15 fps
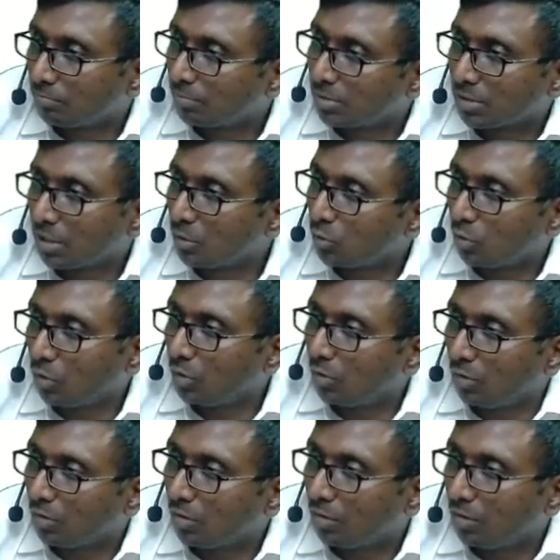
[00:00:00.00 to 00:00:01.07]
Pizza, you
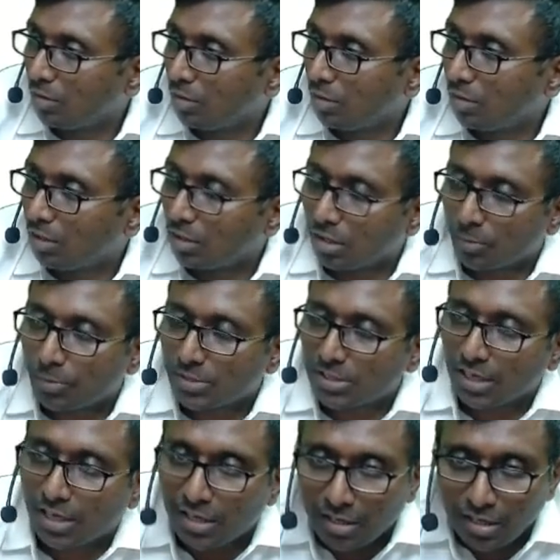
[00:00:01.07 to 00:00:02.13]
know,
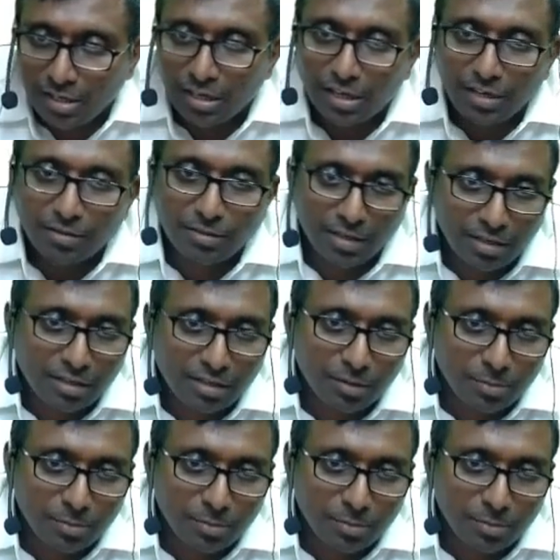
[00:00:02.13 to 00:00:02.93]
Pizza Hut, correct na?